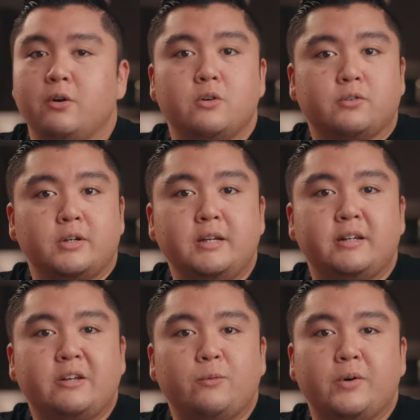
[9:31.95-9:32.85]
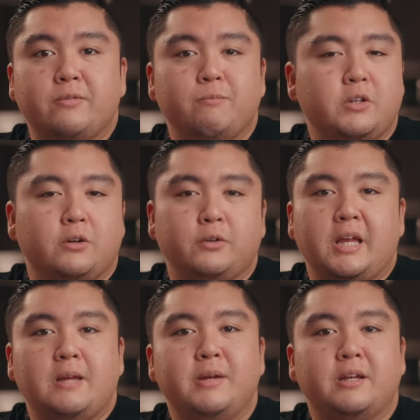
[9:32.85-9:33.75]
overheating when, you know,
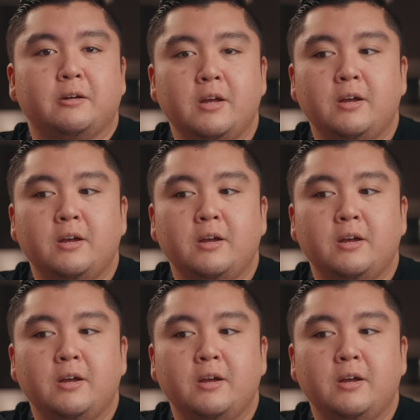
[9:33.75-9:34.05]
gaming,